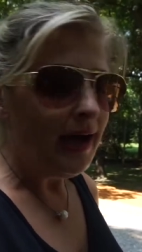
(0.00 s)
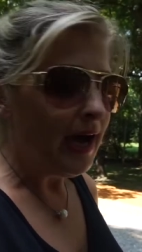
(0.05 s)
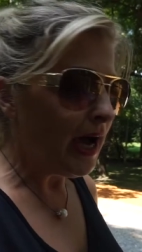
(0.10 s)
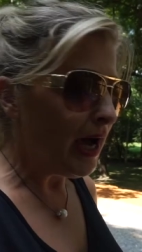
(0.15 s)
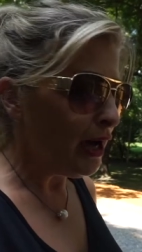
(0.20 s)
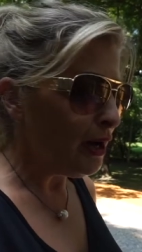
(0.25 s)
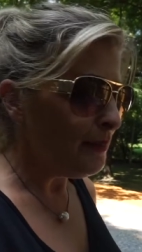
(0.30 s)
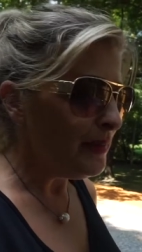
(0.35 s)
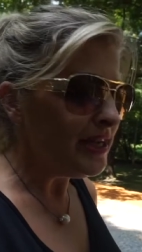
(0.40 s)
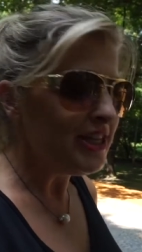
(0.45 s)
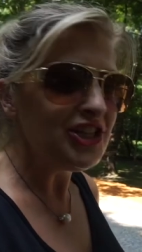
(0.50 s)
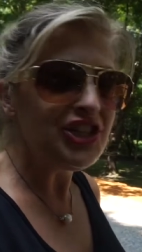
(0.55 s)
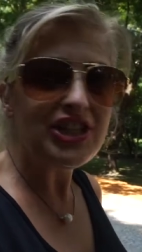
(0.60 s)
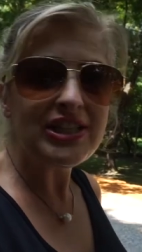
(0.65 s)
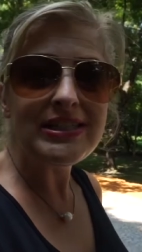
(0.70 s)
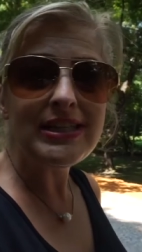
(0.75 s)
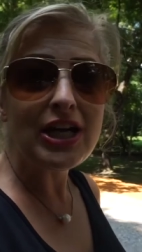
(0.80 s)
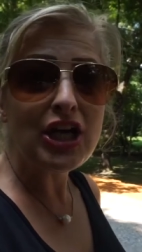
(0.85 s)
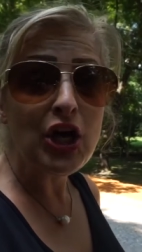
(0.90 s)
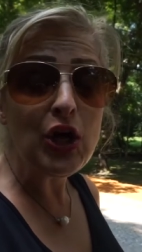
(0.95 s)
Um, it's
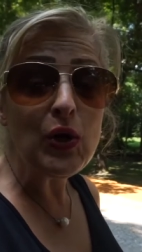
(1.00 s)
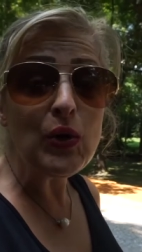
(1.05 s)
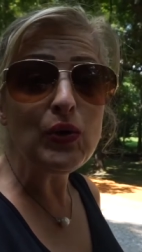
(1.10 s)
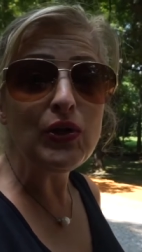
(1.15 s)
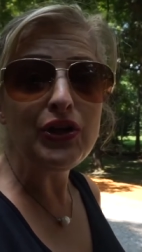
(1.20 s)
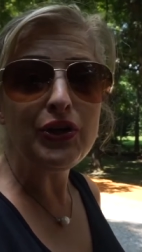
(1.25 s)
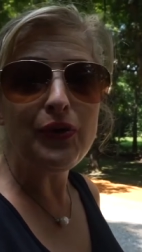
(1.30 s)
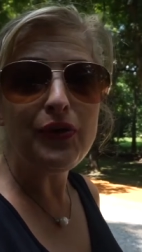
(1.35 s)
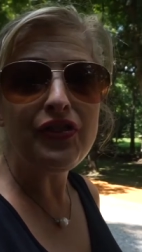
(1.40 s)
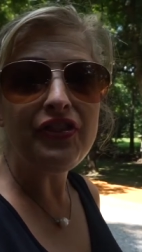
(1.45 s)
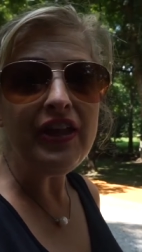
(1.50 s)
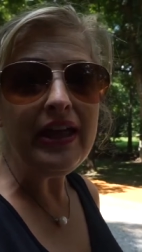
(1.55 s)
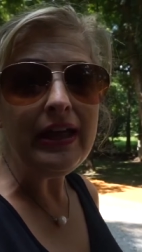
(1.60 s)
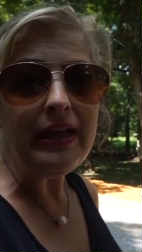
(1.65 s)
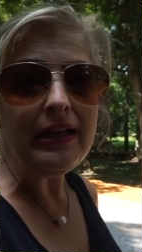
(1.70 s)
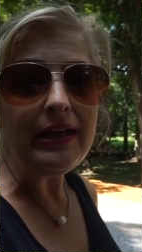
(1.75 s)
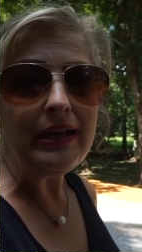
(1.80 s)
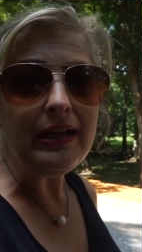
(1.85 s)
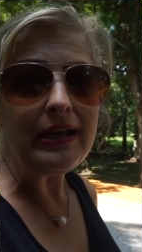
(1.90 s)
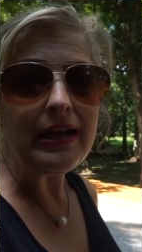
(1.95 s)
just a cool little
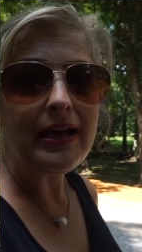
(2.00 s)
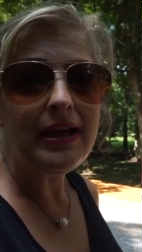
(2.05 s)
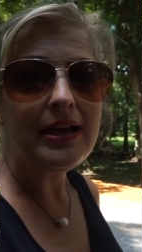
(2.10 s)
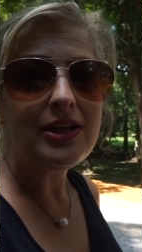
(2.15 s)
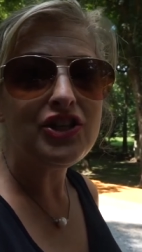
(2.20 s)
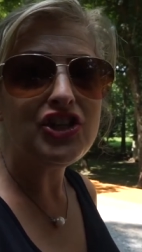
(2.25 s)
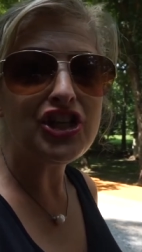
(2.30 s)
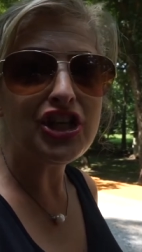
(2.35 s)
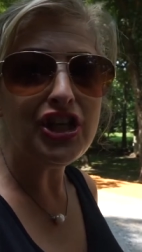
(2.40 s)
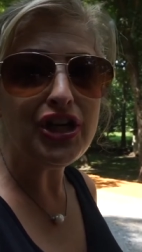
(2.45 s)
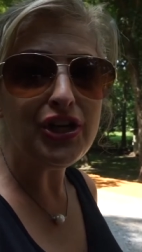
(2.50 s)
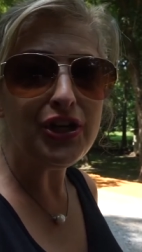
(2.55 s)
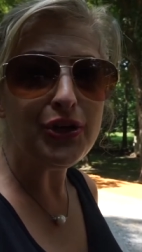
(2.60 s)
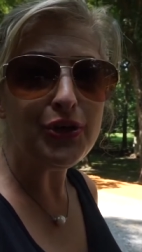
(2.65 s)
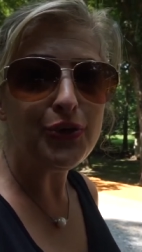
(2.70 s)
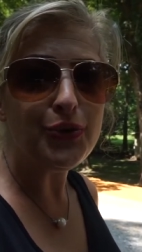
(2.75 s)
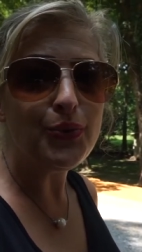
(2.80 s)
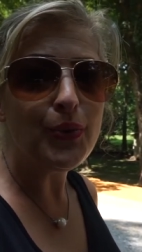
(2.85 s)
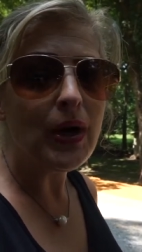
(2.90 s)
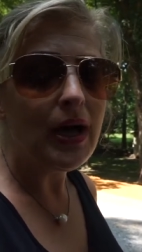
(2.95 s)
thing
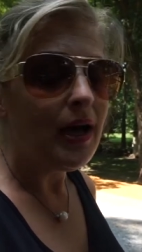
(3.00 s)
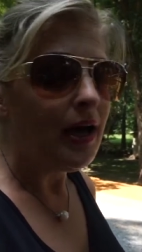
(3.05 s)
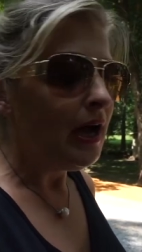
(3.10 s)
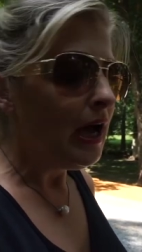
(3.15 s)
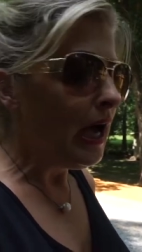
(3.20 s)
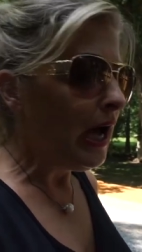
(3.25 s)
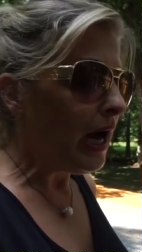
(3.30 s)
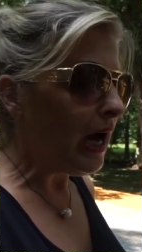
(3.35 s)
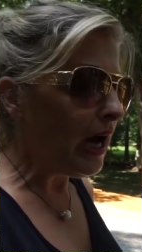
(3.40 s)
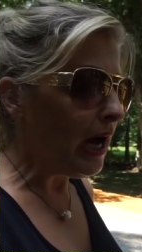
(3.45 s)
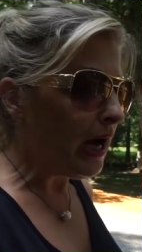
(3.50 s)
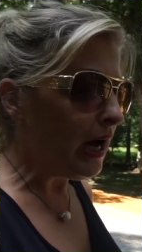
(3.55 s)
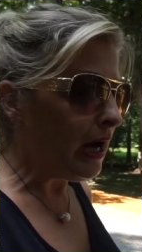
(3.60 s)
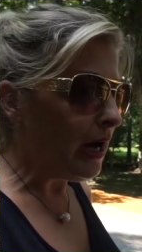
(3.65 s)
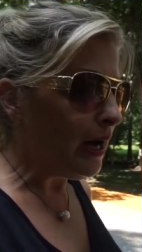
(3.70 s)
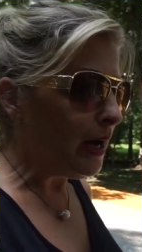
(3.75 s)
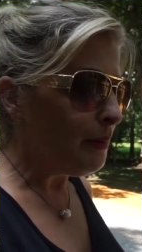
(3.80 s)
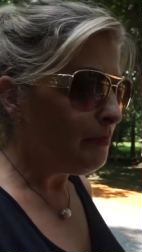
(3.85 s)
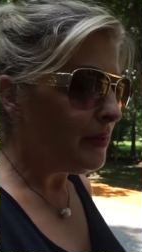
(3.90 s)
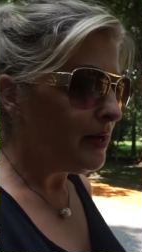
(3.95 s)
to
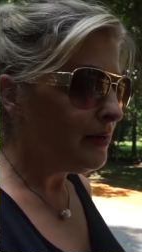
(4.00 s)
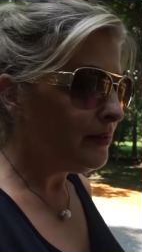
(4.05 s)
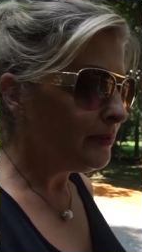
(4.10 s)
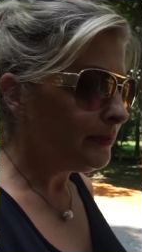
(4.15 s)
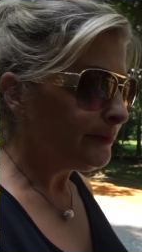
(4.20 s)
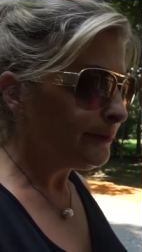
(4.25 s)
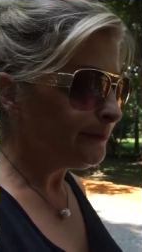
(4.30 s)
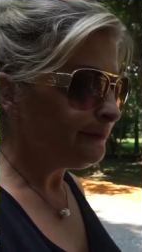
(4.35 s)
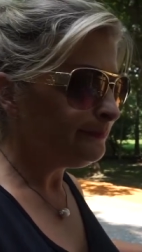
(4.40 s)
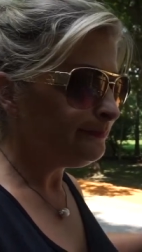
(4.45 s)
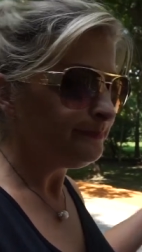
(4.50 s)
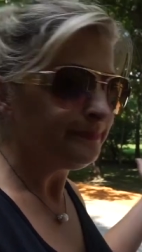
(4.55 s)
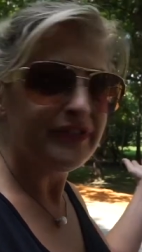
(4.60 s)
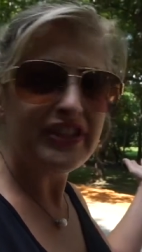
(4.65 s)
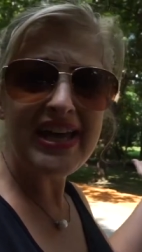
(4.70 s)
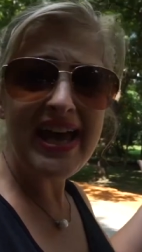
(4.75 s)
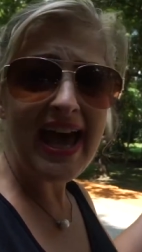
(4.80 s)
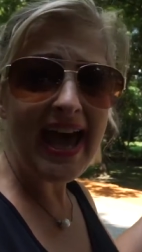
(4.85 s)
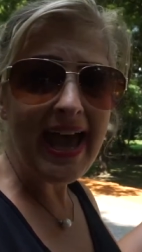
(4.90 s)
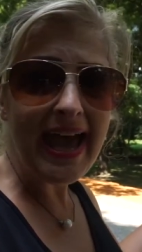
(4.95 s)
um,
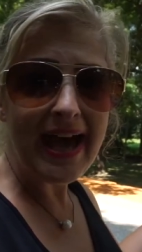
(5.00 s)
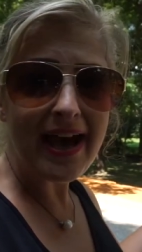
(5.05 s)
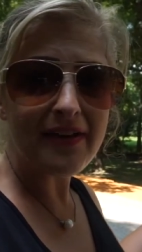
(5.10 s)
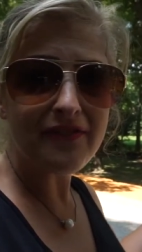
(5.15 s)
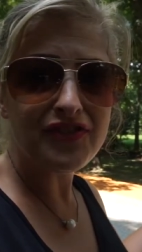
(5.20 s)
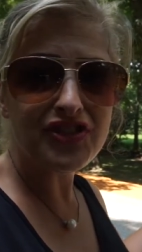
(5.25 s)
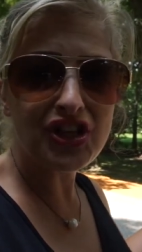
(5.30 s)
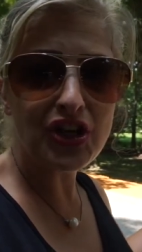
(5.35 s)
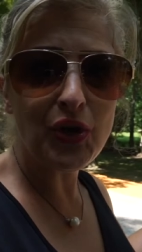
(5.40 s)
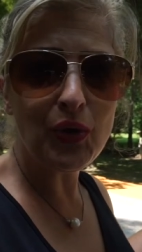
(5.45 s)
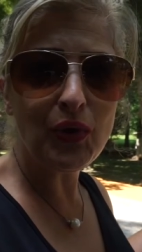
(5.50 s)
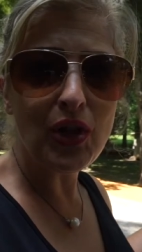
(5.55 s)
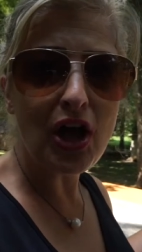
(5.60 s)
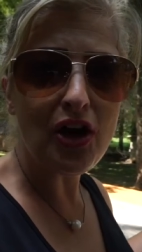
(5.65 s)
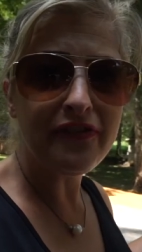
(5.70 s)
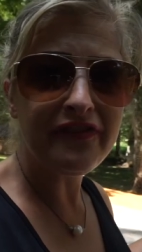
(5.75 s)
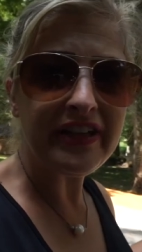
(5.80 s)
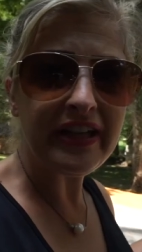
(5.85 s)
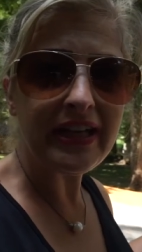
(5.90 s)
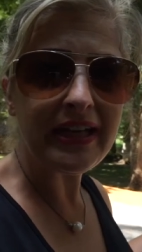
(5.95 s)
to have to cool
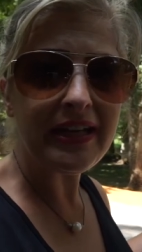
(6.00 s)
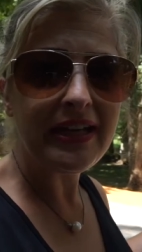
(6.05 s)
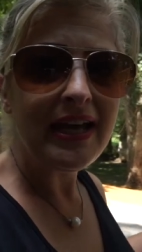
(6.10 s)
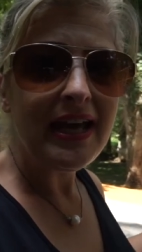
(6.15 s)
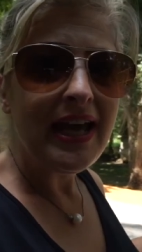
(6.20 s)
off in